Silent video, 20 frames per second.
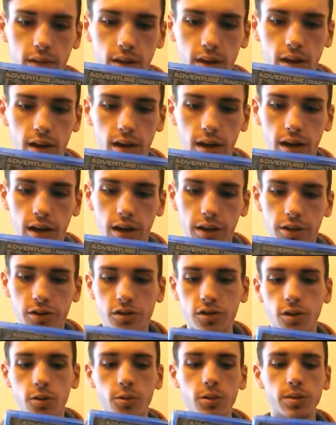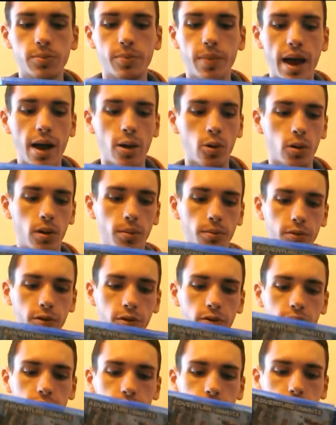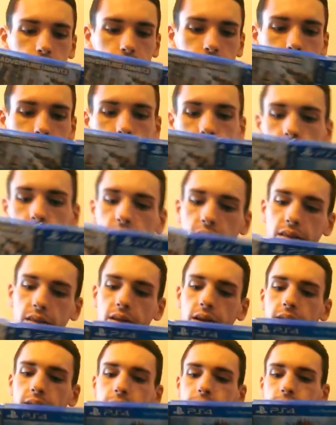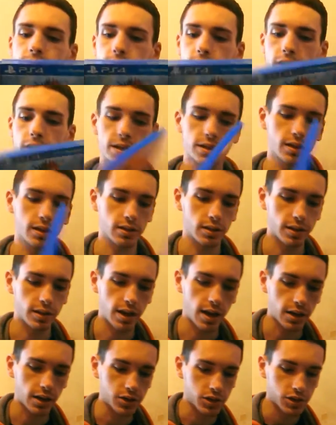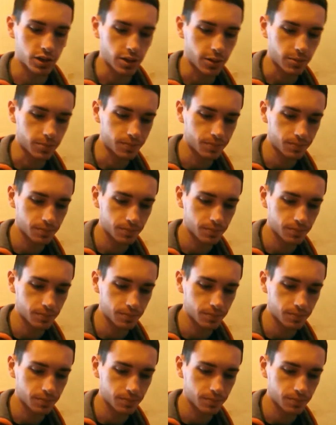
And the circle is a power-up move, and then right stick to dodge. So